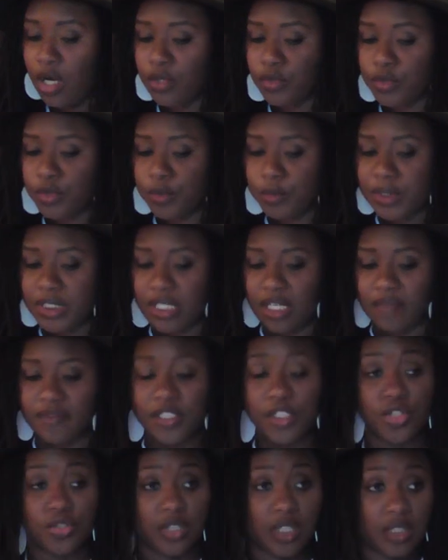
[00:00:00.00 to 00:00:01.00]
groups of
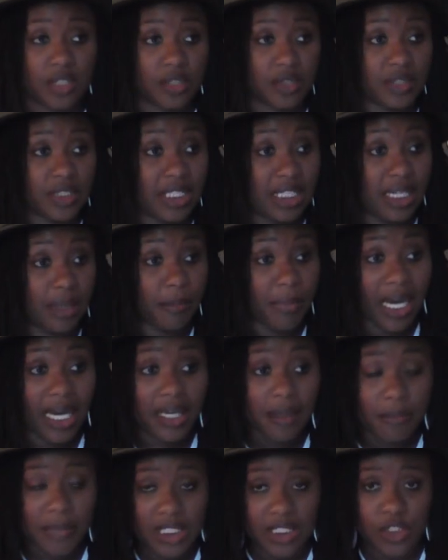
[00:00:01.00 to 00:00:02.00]
instructors led by
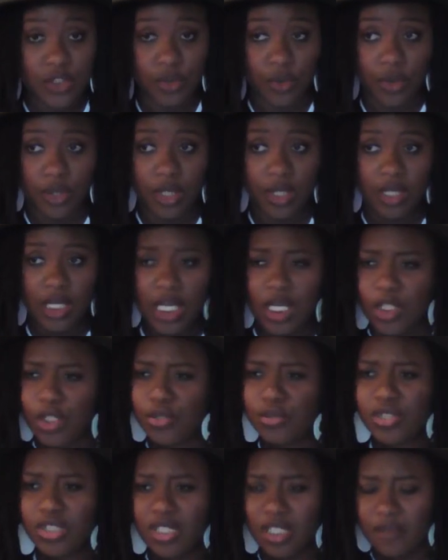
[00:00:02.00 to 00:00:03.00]
a mentor,
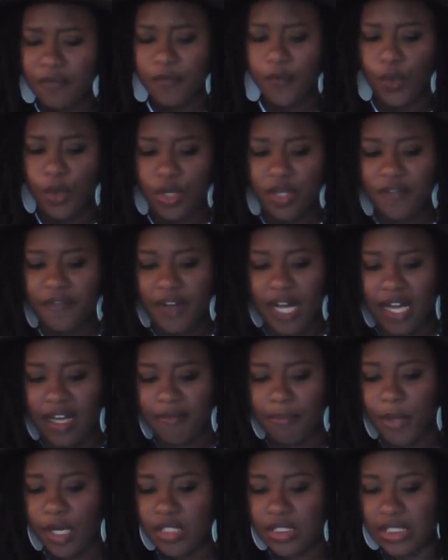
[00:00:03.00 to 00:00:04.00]
usually four to five
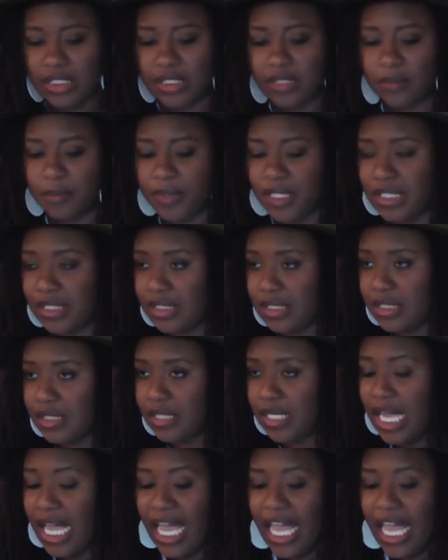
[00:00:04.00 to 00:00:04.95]
participants,